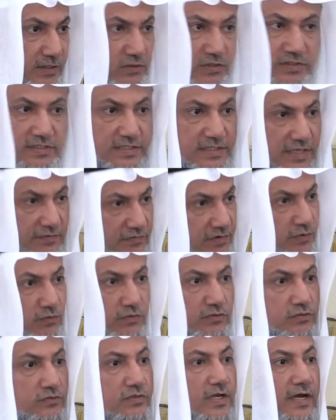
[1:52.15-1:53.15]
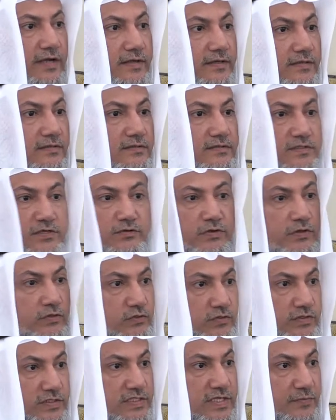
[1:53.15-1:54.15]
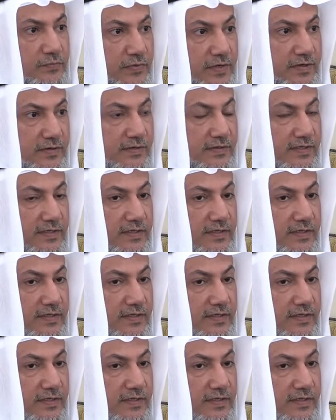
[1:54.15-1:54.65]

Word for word: So it's never going to die. It's never going to disappear.